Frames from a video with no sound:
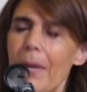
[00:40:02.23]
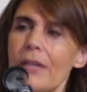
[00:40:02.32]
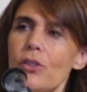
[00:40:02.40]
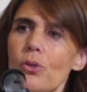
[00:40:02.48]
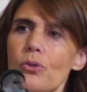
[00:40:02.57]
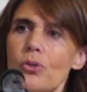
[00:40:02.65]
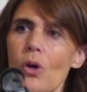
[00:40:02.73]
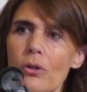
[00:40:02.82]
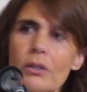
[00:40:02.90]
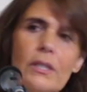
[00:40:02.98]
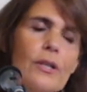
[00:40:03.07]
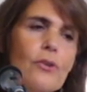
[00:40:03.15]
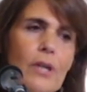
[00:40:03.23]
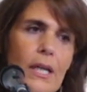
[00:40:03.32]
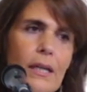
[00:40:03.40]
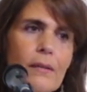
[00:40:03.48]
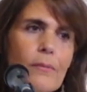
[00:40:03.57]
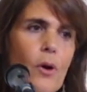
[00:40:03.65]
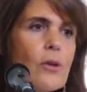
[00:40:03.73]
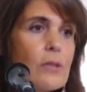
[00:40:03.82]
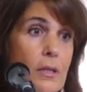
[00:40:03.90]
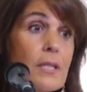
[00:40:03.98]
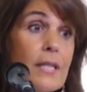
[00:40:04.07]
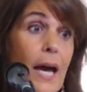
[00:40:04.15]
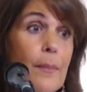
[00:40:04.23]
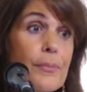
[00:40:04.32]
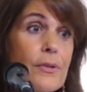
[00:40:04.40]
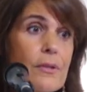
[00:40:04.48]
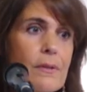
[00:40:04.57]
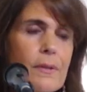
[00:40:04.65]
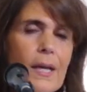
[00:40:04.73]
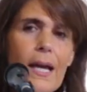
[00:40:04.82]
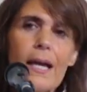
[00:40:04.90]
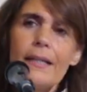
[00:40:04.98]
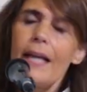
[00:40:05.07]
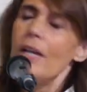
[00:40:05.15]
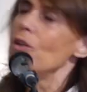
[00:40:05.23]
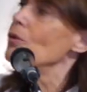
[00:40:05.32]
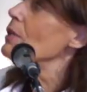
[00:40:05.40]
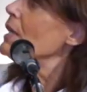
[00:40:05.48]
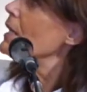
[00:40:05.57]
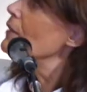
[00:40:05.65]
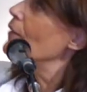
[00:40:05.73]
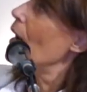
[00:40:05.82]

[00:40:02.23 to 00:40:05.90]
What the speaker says: but you don't agree on the steps, then you need